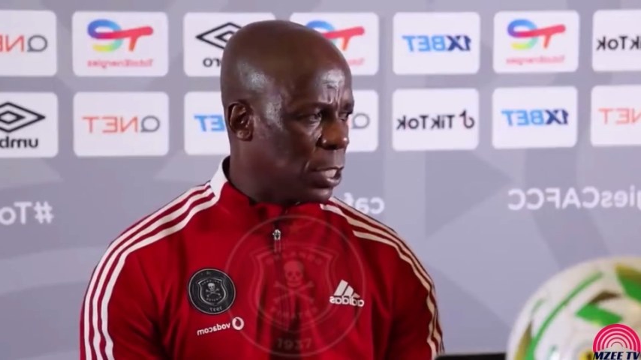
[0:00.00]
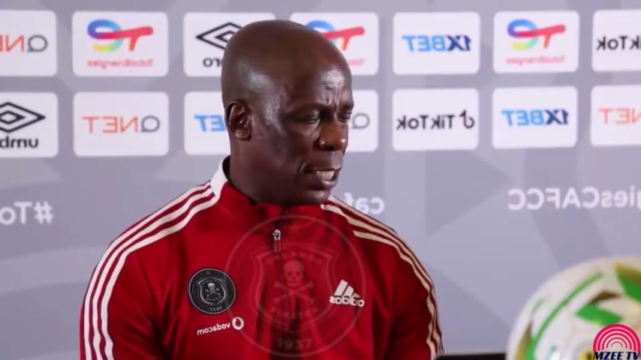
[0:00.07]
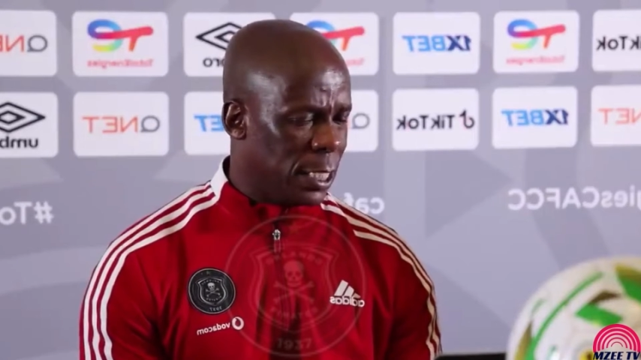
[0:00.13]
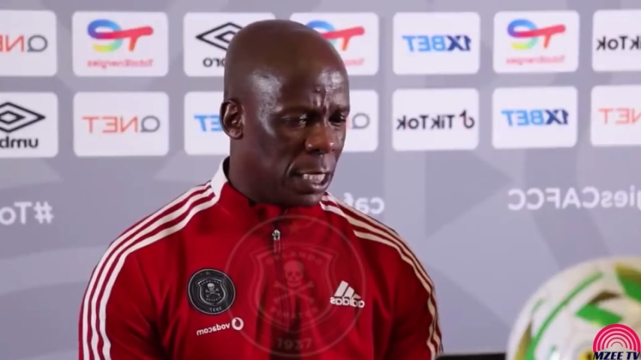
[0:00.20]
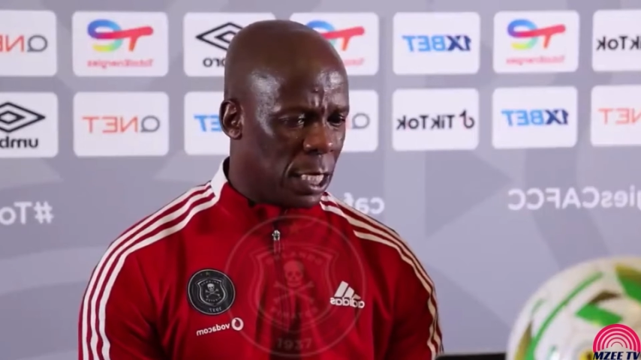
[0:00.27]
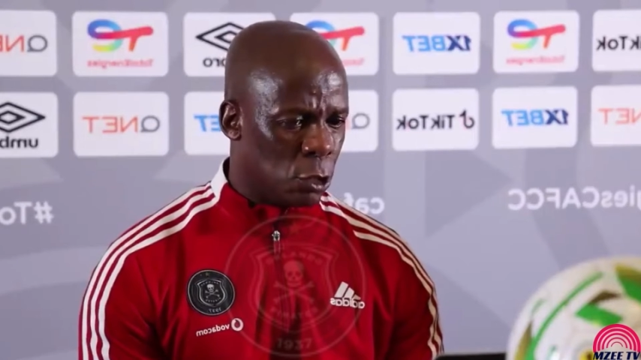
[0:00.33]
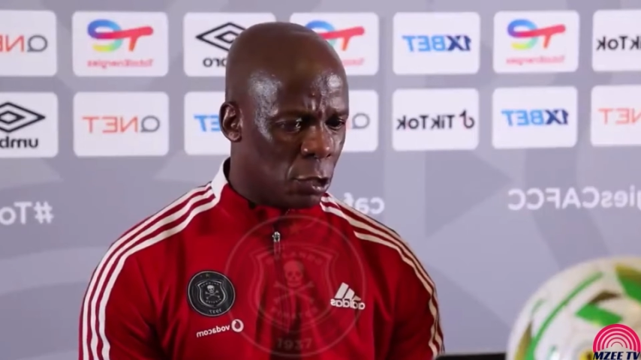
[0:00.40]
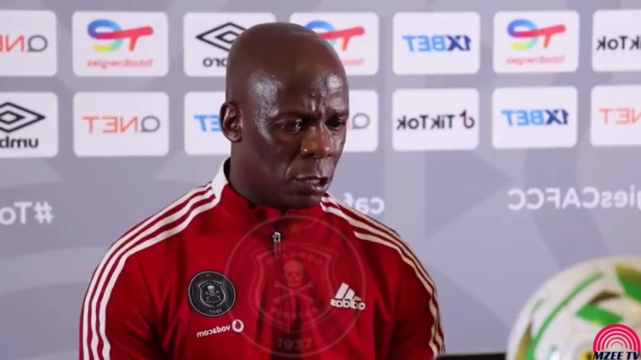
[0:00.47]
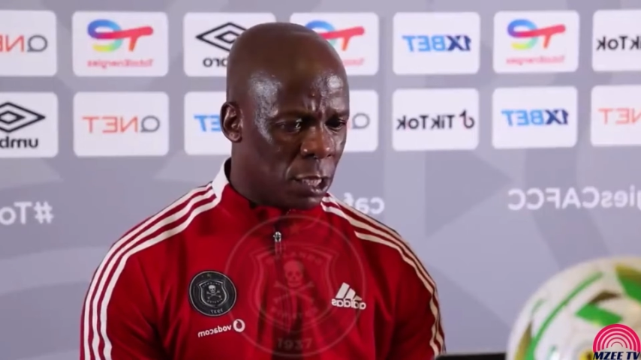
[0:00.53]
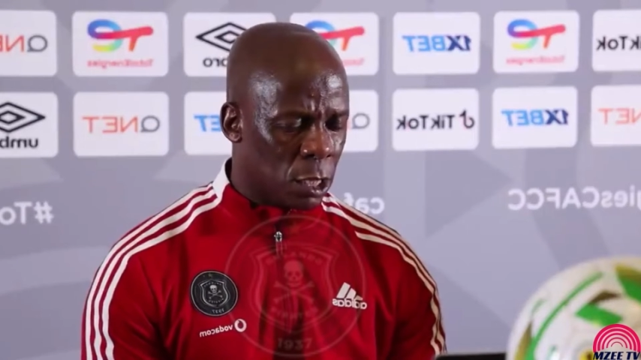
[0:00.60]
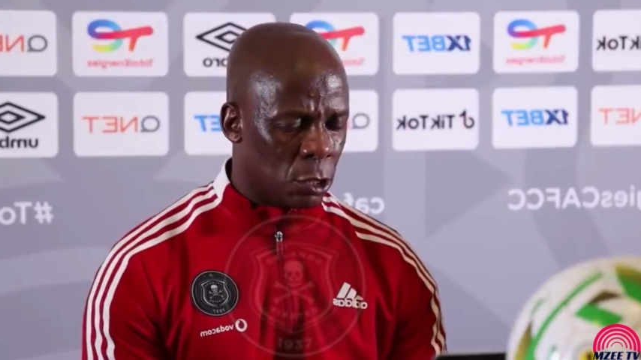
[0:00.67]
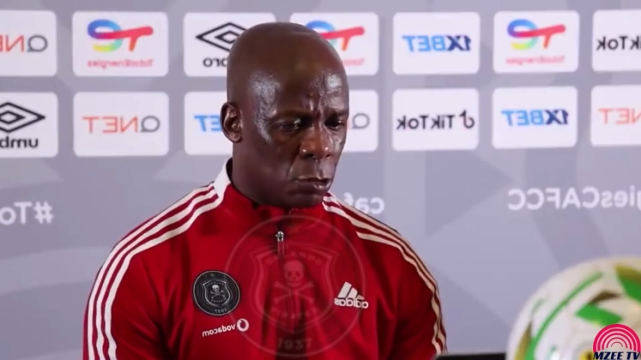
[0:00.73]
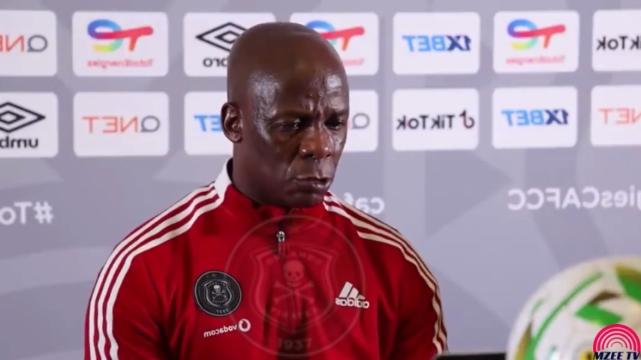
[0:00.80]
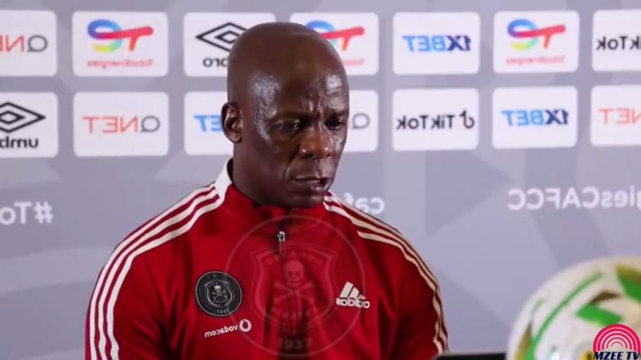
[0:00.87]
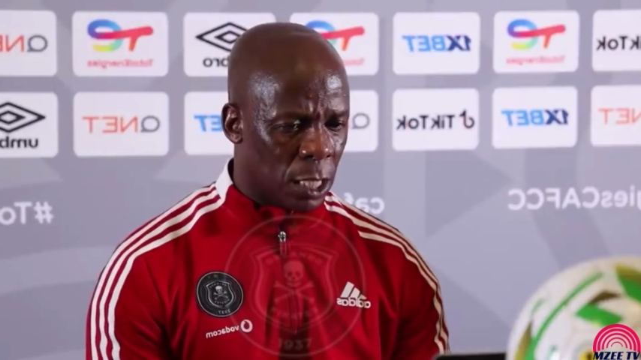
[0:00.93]
and I don't
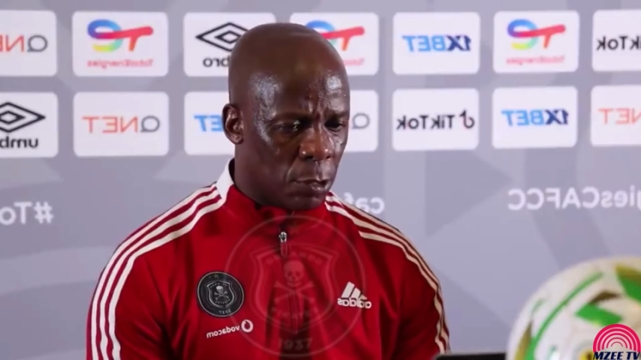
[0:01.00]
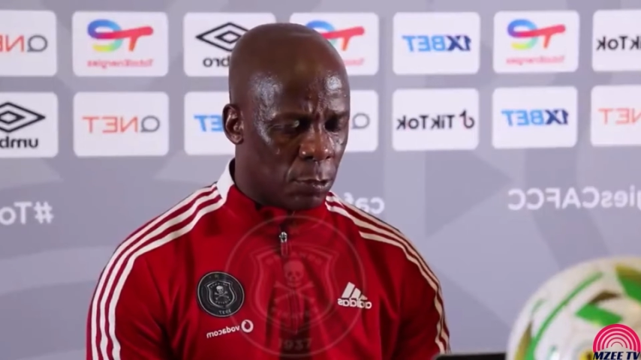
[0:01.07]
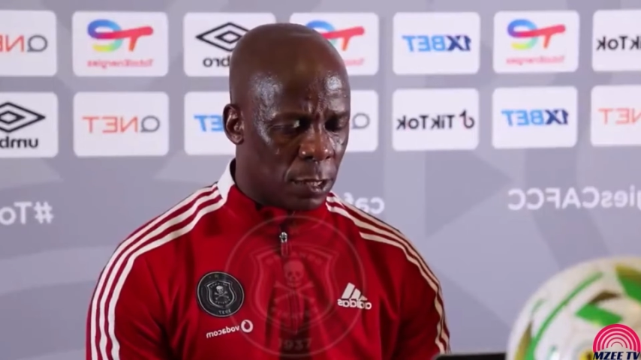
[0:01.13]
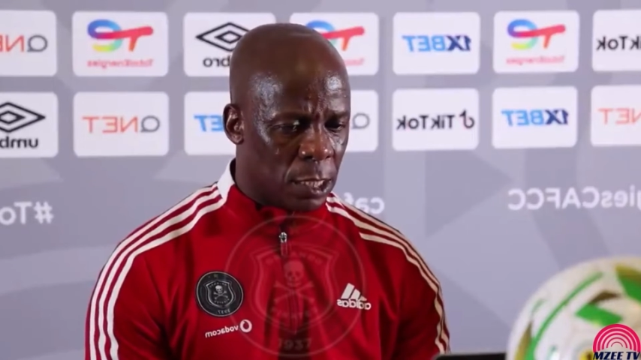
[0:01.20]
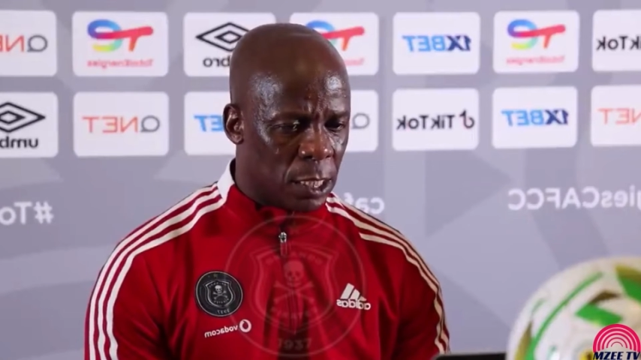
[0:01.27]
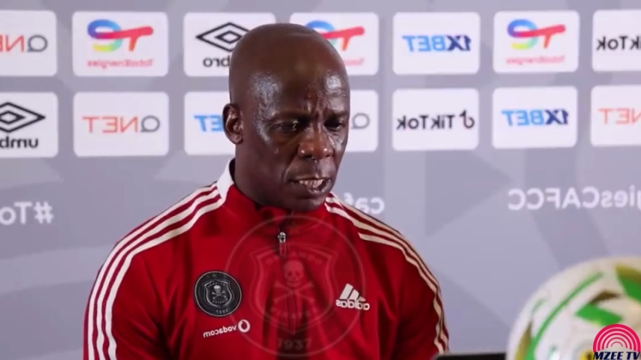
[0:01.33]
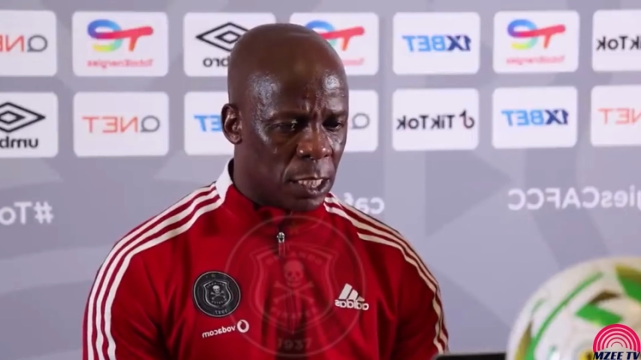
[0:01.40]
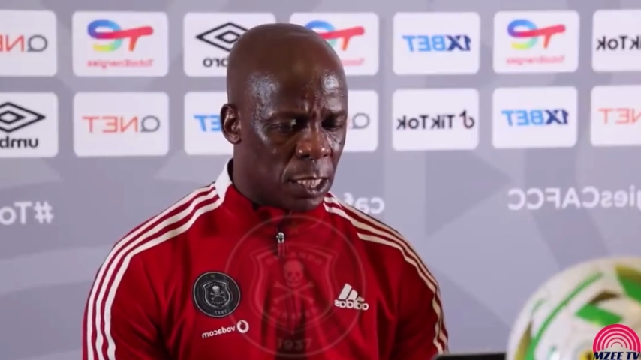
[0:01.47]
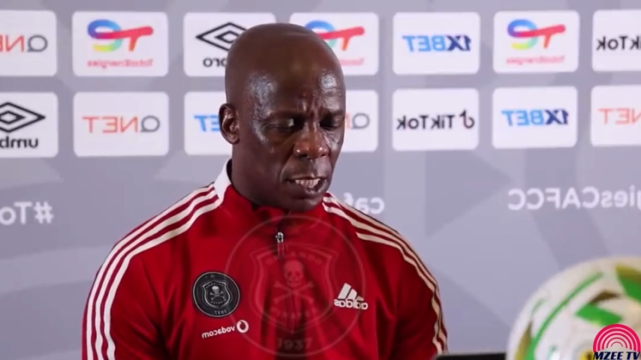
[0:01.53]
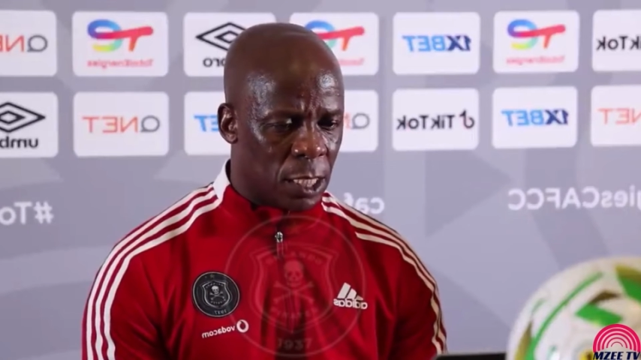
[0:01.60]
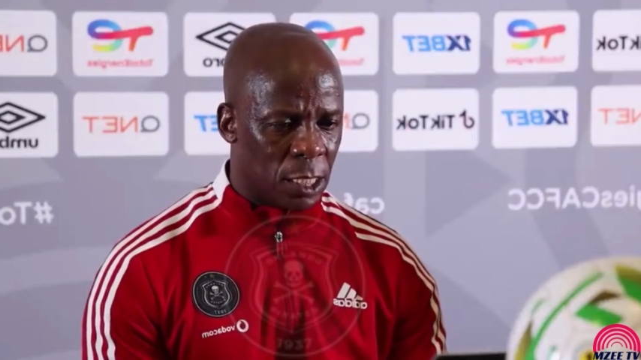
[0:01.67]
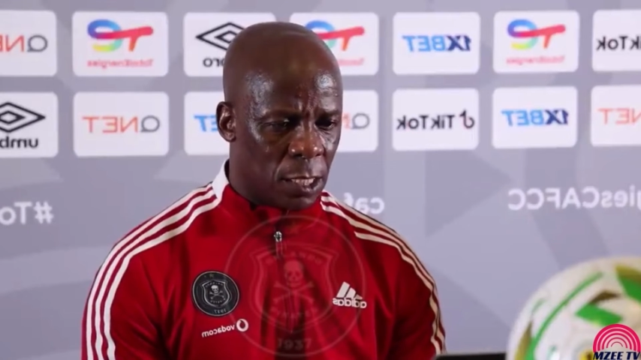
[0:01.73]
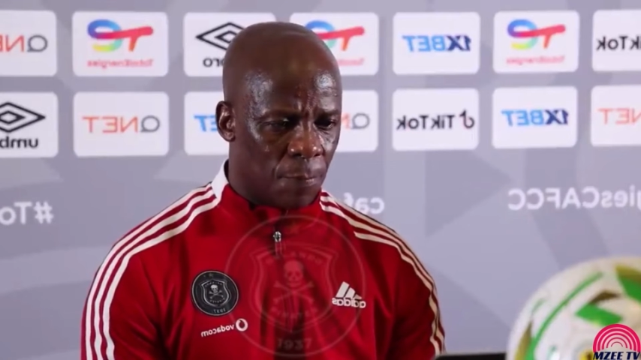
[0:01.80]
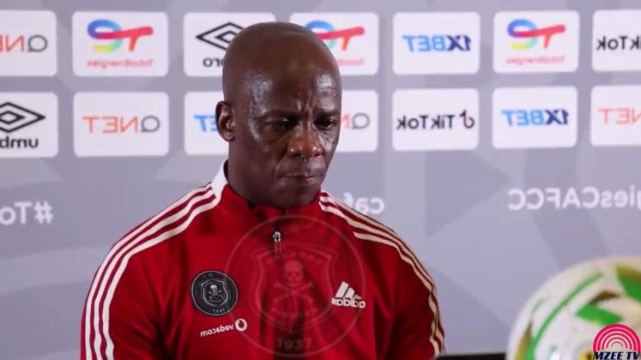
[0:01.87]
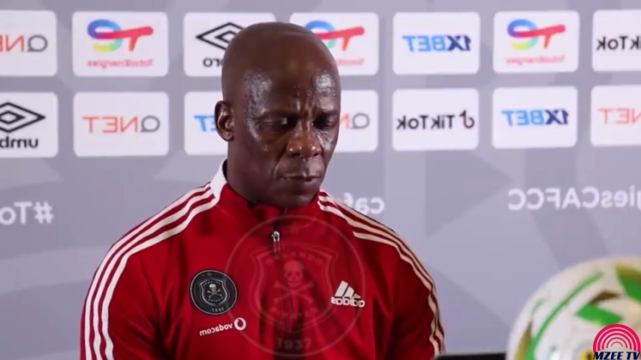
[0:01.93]
think today we did
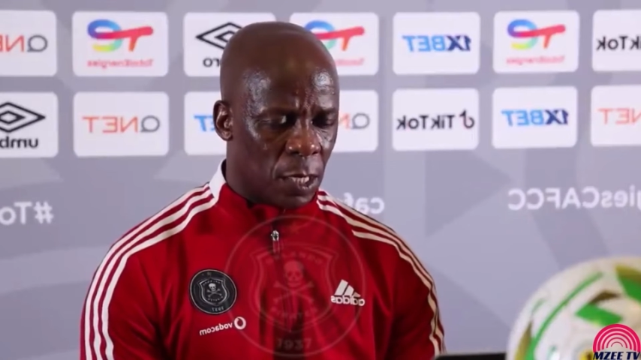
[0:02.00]
that.